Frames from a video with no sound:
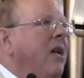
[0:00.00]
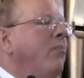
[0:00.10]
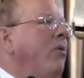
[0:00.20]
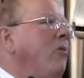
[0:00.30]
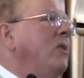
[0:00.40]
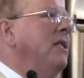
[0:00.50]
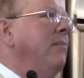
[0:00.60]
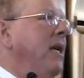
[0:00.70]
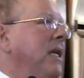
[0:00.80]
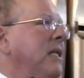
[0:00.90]
He approached
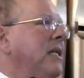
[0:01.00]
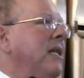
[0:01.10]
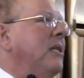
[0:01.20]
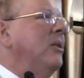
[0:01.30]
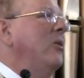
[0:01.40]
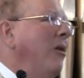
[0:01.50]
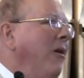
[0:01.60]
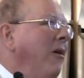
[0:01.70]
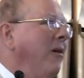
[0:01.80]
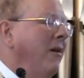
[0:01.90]
him and he said,
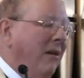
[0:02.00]
Sir,